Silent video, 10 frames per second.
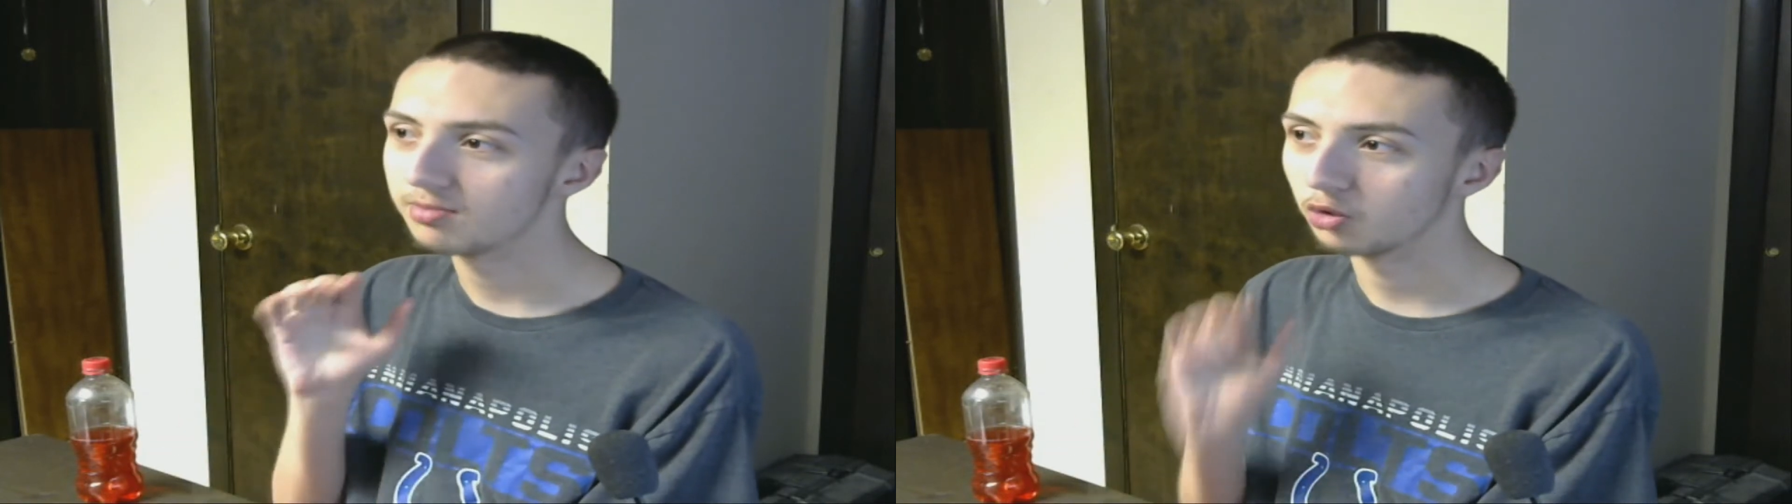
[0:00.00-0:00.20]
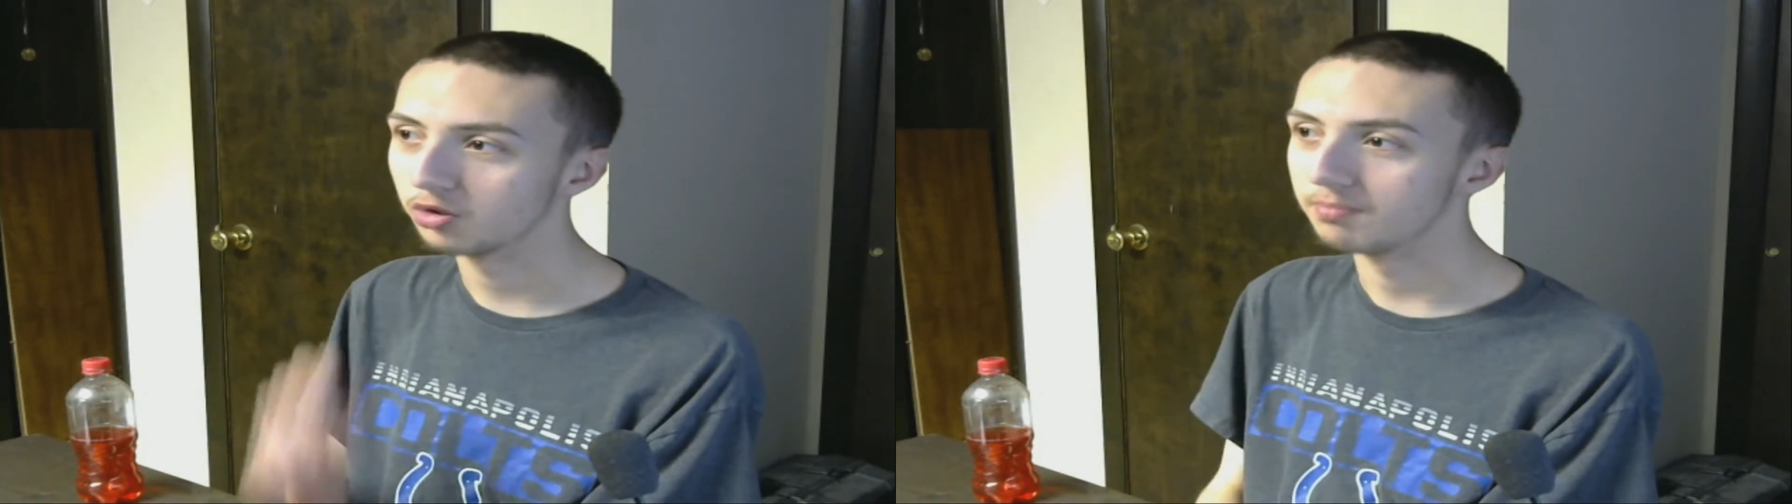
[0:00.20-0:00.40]

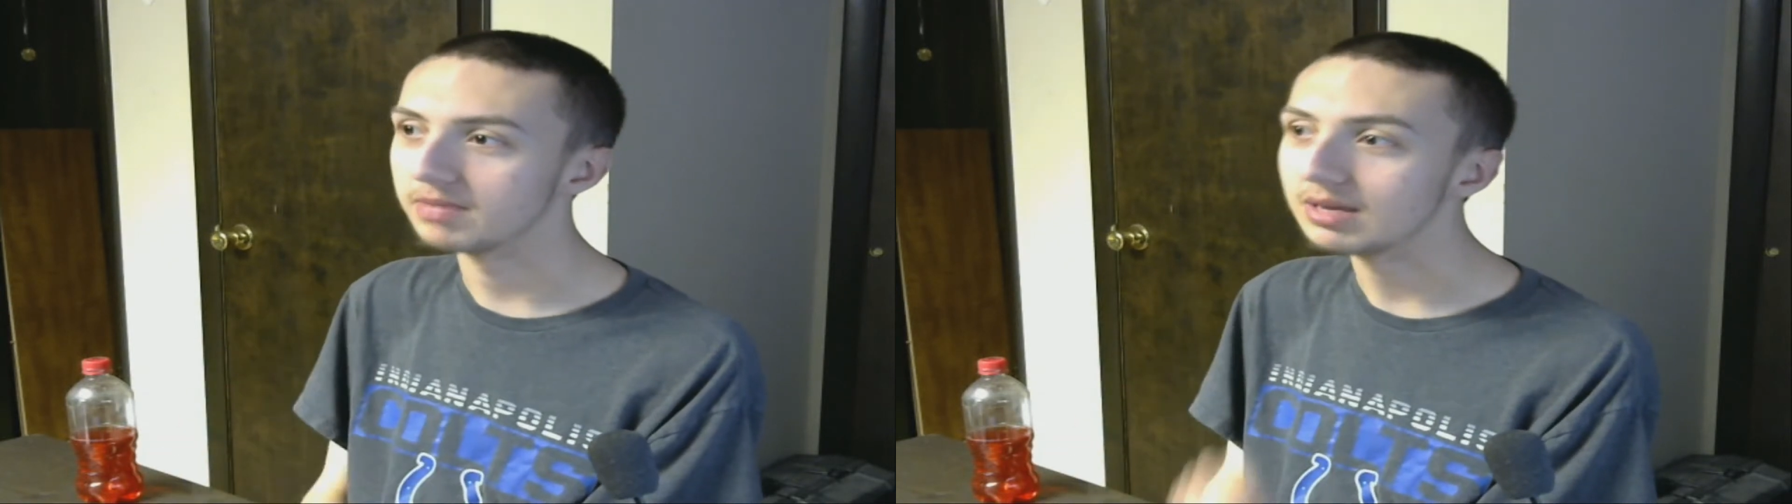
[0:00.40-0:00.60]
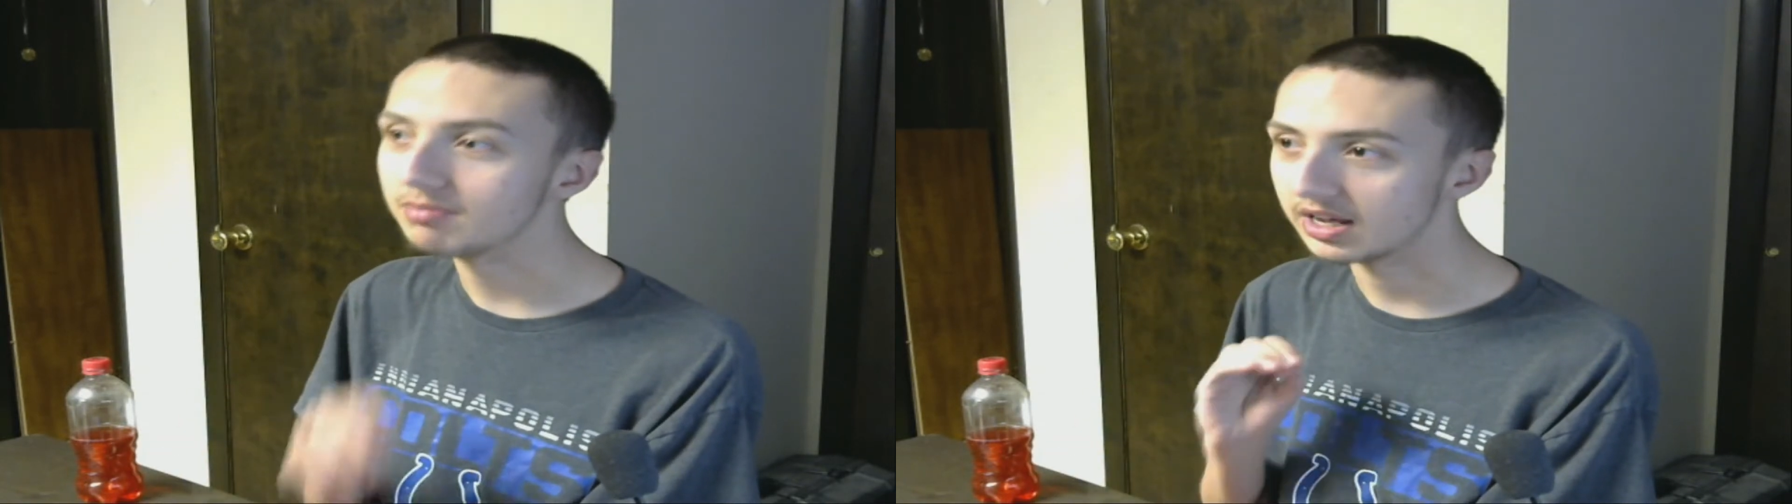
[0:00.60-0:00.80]
most
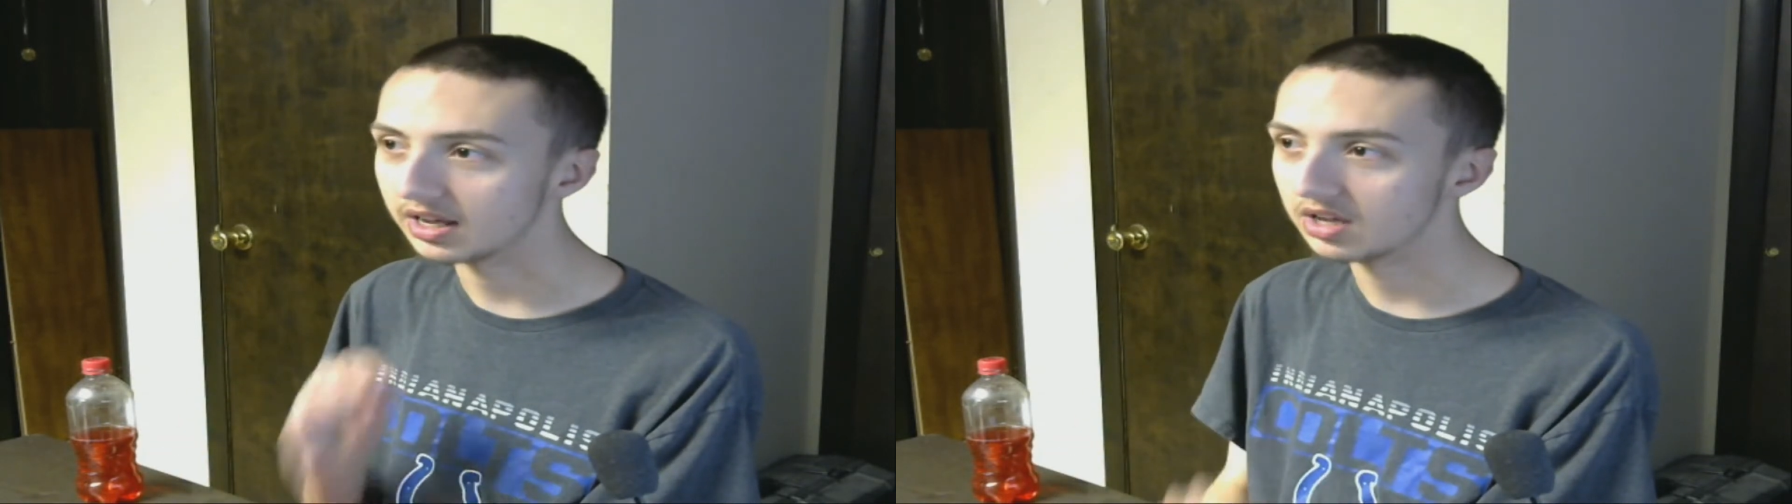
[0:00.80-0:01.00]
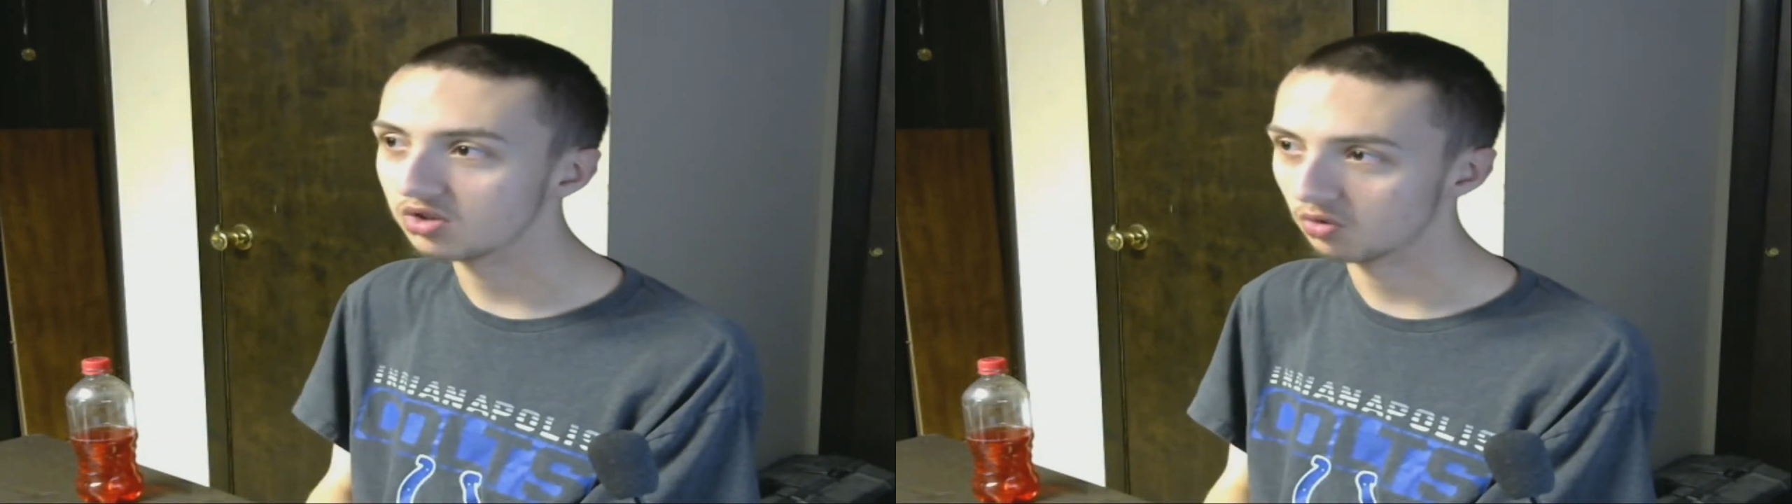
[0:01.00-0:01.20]
memed
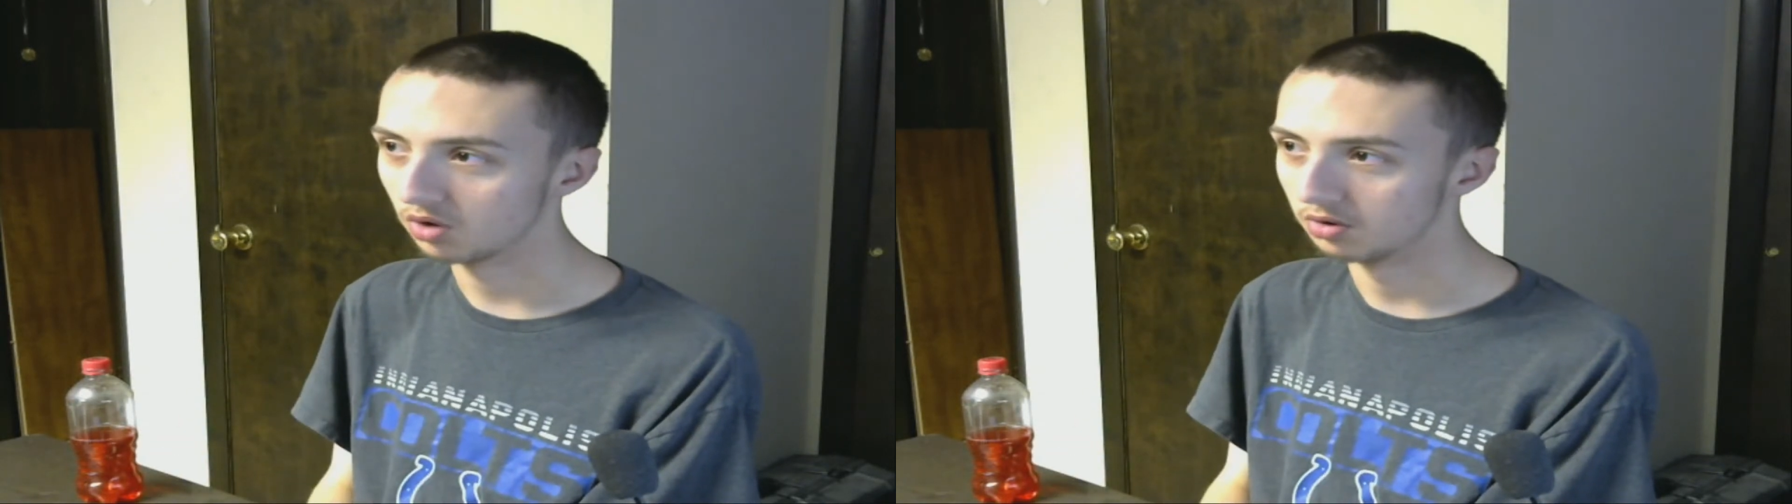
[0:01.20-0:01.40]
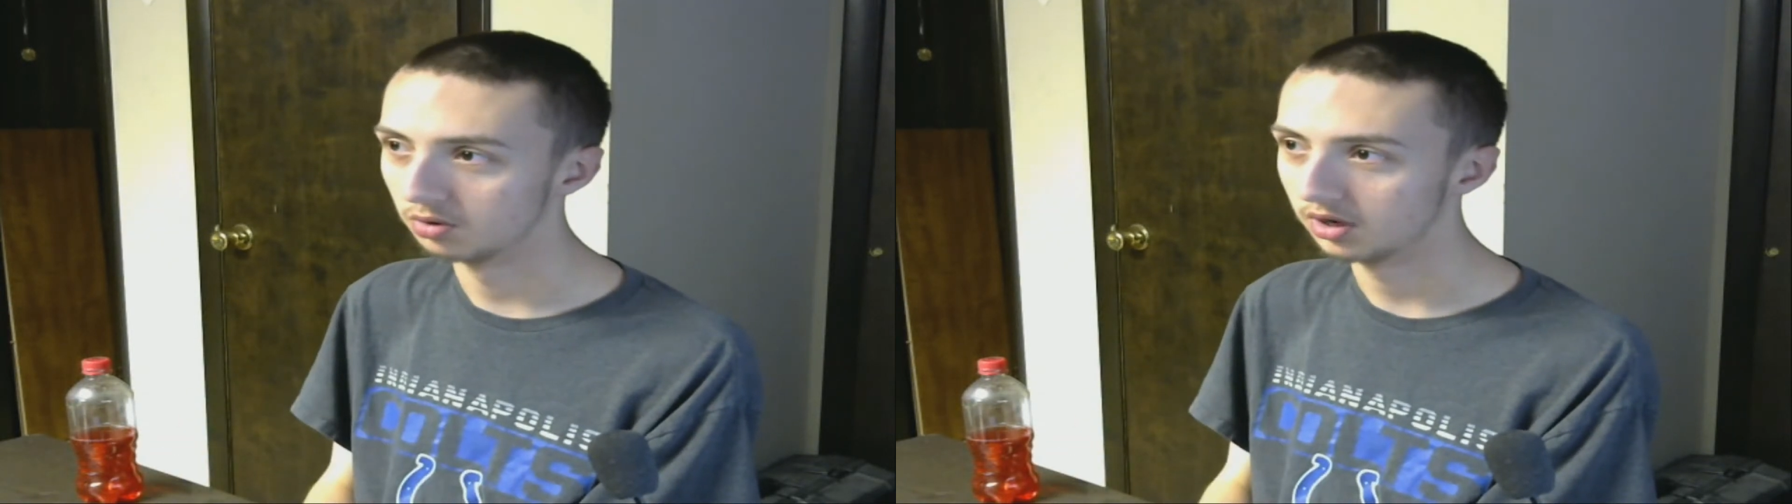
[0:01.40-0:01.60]

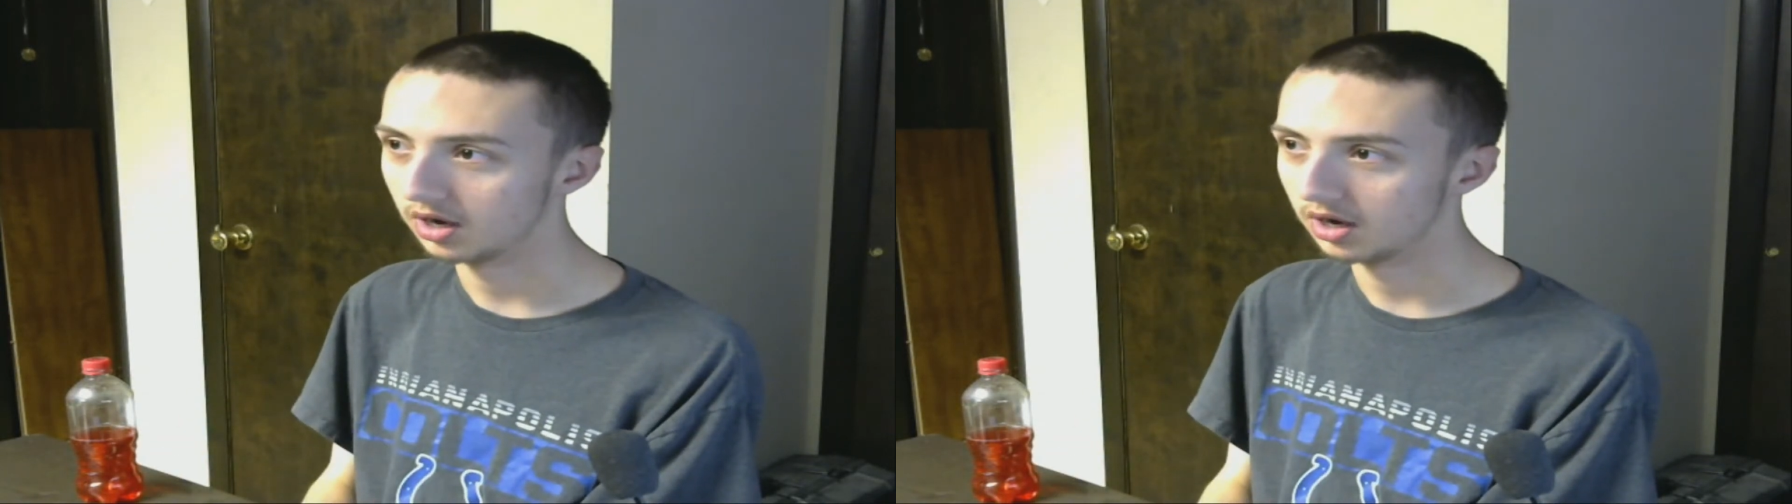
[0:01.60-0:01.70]
intro